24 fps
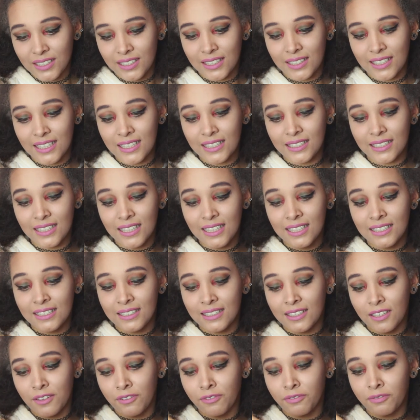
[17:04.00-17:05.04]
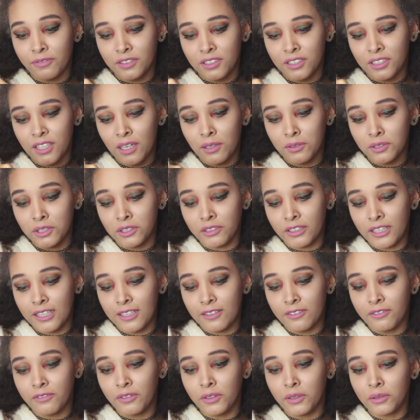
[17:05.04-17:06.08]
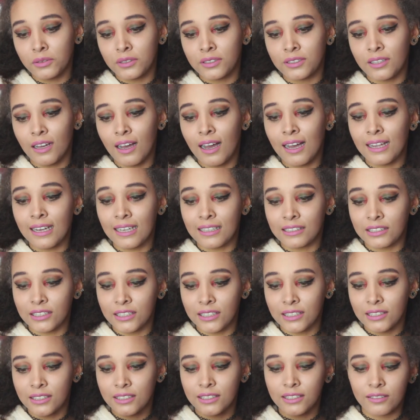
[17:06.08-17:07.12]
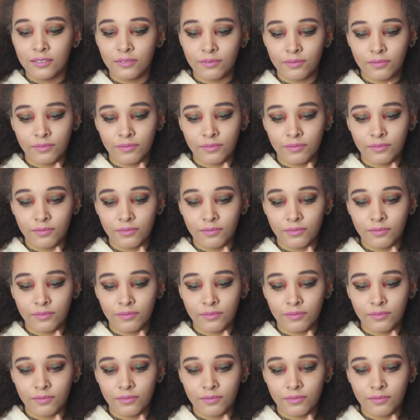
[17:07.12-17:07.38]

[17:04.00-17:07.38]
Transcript: So this is the Sultry False Eyelashes.